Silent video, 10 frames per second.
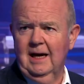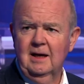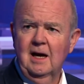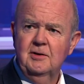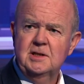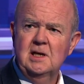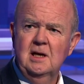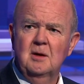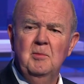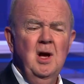and Harry
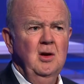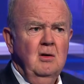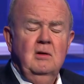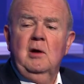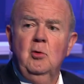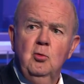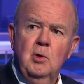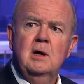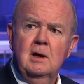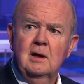Secombe, you know, they're all
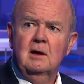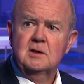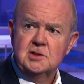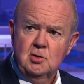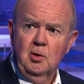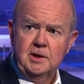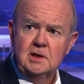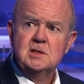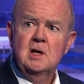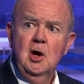working class
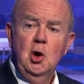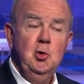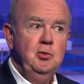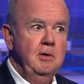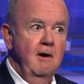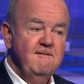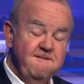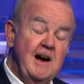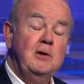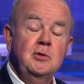squaddies who
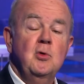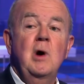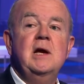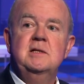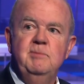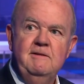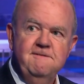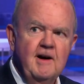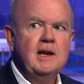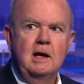found a way to be
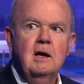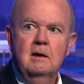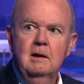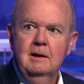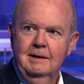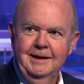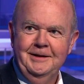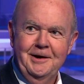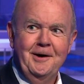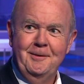funny in
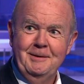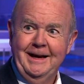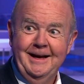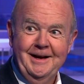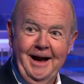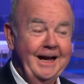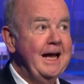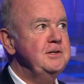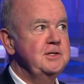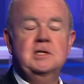the army
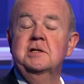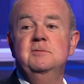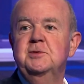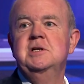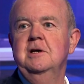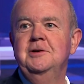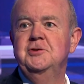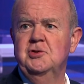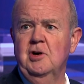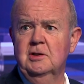against this absurd
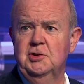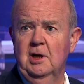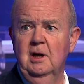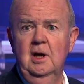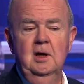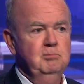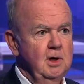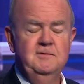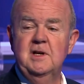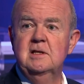structure,
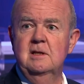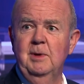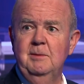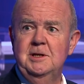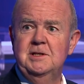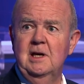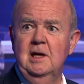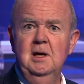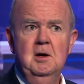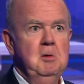moved into the
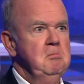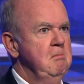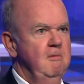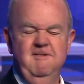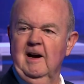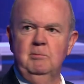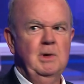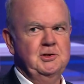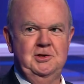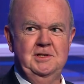BBC, found
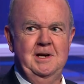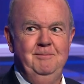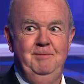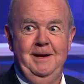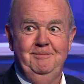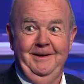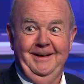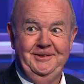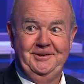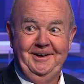much the same people
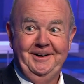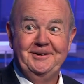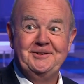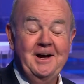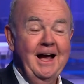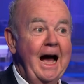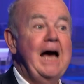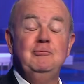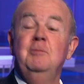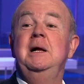in charge,
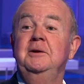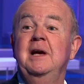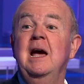and rebelled